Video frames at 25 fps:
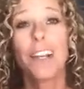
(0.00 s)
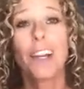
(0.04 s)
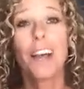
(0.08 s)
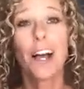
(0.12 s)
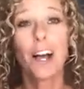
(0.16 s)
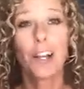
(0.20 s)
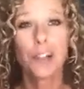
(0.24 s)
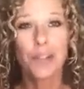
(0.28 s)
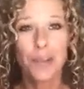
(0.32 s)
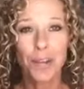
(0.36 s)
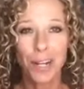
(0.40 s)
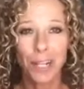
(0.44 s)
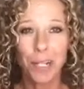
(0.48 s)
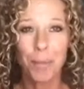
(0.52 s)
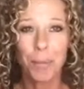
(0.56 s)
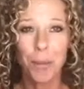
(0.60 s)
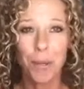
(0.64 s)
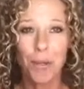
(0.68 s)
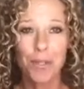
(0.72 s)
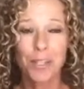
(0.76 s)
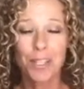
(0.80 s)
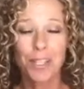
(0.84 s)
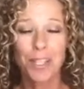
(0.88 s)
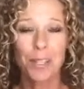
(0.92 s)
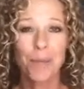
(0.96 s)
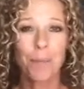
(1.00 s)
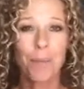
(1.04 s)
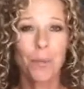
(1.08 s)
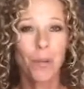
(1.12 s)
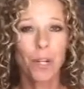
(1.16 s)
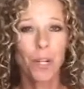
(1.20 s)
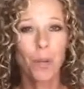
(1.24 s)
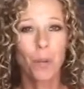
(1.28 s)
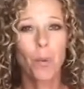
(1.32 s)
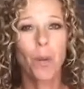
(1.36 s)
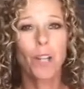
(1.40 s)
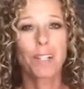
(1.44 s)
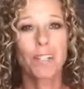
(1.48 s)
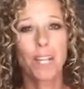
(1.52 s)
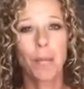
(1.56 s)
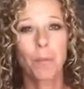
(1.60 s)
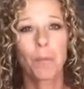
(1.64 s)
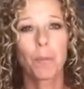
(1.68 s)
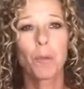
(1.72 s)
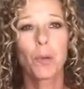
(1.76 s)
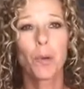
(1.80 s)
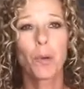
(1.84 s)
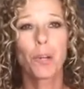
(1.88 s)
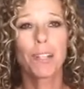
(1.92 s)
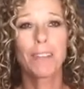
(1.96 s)
I'll try to post in the morning what time I'm
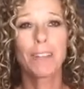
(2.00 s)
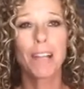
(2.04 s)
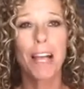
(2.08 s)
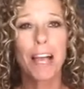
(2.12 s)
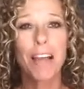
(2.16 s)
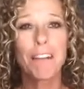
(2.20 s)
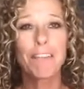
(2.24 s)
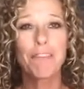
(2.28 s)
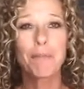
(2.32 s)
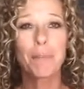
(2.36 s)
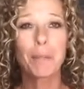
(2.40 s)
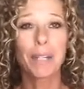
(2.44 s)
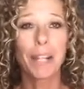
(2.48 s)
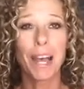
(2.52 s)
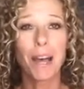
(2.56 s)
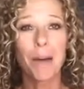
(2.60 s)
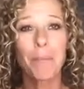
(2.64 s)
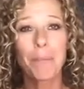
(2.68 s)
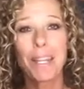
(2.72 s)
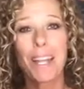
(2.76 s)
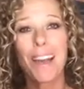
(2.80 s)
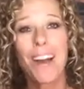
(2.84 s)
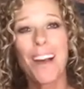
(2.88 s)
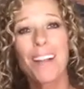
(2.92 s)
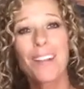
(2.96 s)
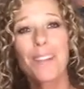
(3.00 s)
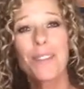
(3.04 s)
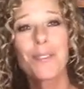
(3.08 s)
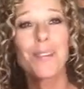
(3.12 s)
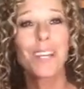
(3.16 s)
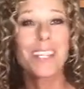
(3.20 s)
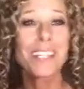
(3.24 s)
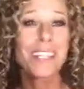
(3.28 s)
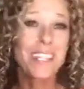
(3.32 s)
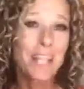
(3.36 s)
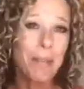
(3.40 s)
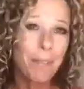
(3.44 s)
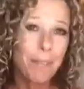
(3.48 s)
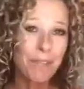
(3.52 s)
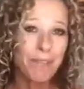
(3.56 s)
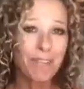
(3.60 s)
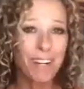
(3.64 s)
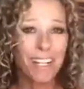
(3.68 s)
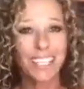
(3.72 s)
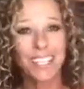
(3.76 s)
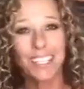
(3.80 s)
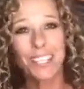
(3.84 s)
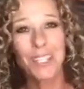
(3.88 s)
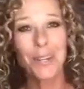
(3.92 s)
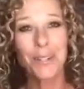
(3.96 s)
going live, but I'll be all dressed up and
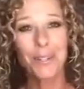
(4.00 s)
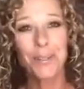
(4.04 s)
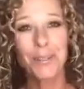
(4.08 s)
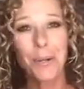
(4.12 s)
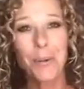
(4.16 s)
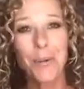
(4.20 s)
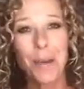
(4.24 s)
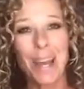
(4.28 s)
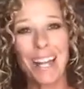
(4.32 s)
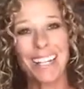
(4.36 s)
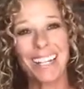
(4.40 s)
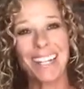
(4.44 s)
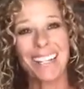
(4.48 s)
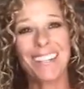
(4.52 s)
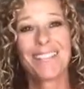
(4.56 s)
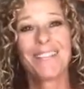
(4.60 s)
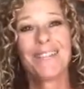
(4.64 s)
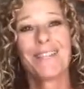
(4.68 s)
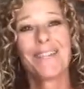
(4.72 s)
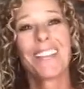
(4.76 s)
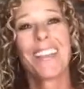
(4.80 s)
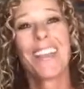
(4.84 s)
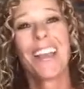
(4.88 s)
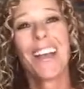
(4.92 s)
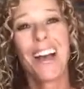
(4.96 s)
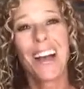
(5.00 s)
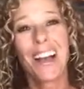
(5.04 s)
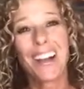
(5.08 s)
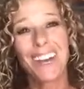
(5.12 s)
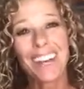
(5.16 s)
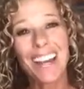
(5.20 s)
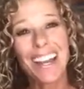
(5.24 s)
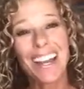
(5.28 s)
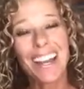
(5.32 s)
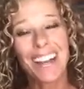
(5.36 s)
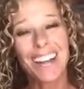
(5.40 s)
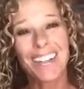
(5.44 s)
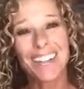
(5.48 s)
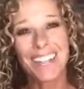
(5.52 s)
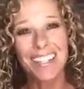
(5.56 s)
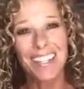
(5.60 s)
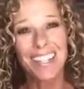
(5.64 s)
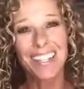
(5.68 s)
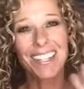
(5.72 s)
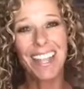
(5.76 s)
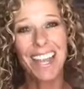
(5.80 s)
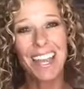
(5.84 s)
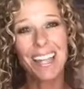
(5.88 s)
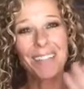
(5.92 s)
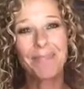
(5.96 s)
ready to go to a wedding. All right, I'll see you
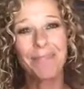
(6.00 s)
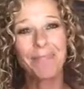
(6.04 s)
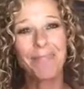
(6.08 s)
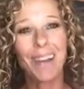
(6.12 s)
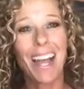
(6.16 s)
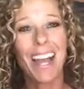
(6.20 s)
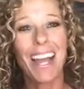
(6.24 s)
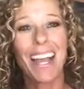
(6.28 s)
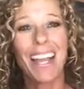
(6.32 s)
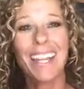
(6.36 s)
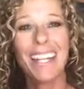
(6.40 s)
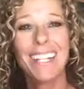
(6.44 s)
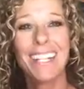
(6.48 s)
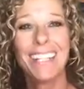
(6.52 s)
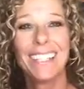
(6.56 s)
then. Bye.